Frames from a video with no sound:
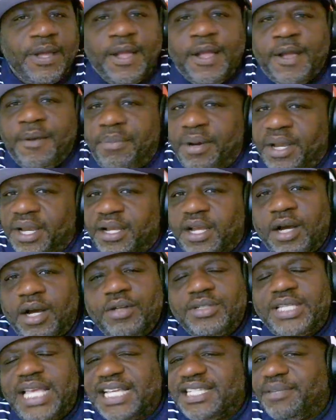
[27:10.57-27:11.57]
But
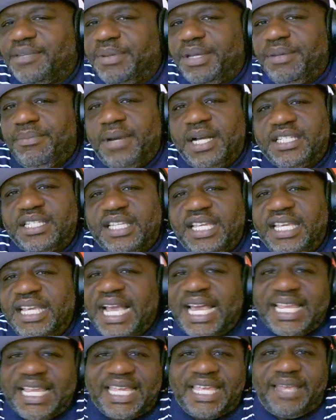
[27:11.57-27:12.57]
coach has to be he
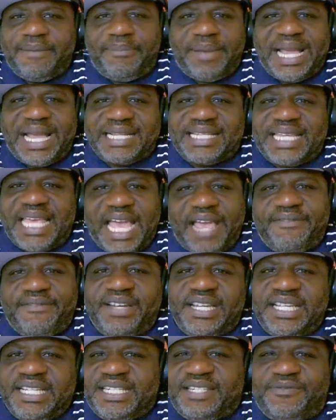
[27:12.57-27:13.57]
got to get back to
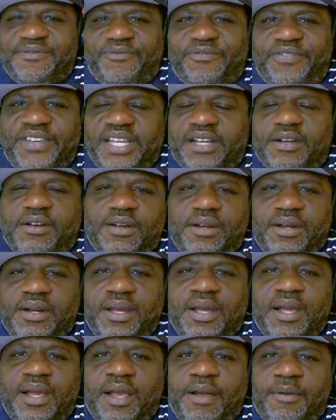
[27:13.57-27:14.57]
having his finger
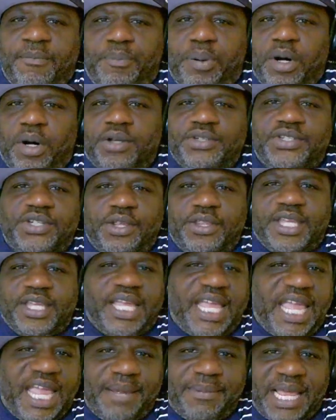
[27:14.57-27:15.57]
pulse on the
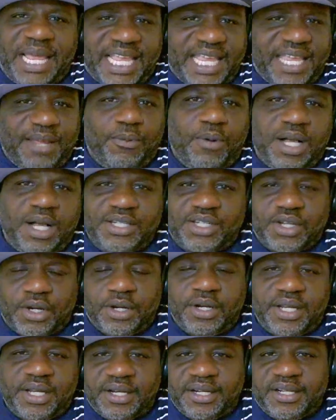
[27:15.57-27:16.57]
game like he was
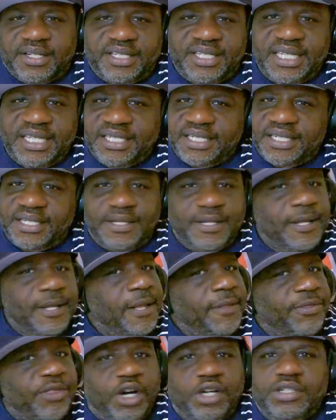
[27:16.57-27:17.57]
earlier in the season.
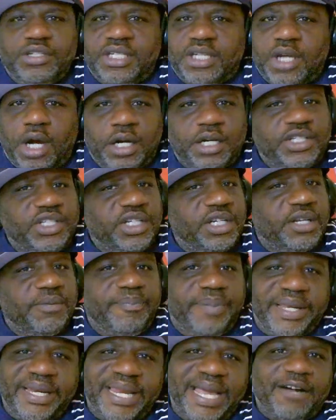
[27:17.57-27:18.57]
Those starters should have
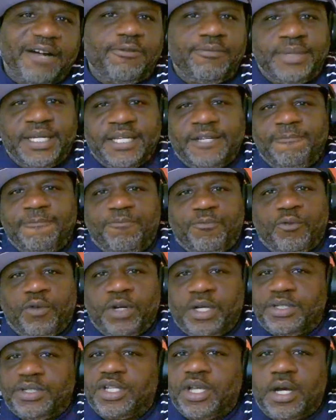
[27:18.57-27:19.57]
been out, man.
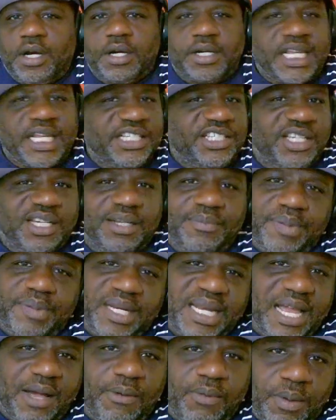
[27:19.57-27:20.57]
Real talk. They should have
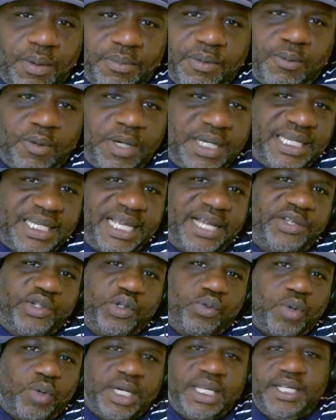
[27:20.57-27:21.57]
been out when we went down
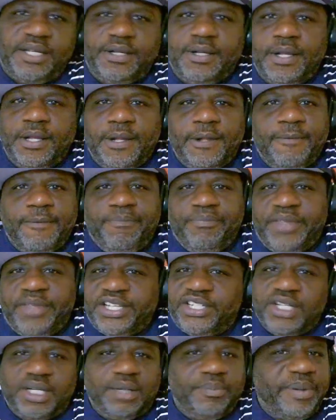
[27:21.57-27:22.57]
20. They
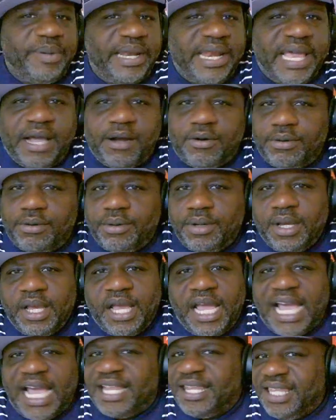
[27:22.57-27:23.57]
should have been out.
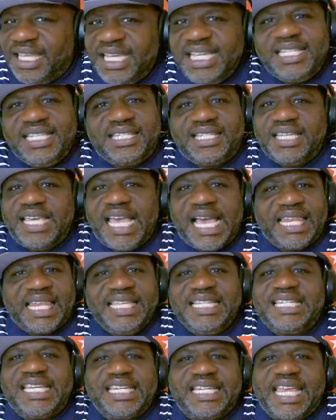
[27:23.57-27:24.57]
At least
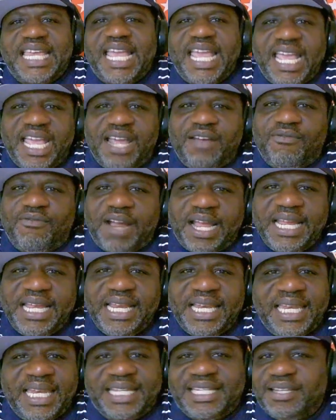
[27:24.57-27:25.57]
get their head right.
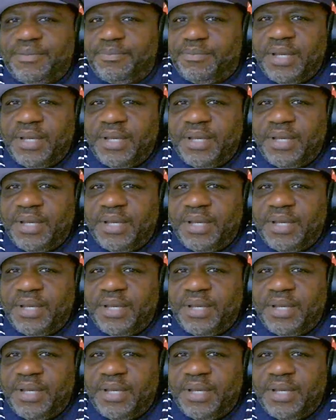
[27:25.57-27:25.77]
Let the